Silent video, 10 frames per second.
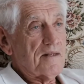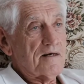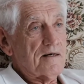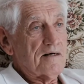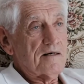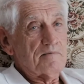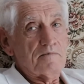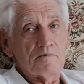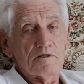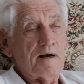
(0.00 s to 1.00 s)

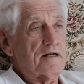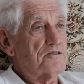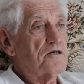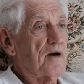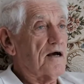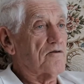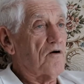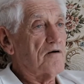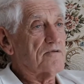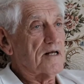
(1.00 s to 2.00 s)
It was about a 2-hour
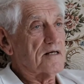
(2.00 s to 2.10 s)
drive in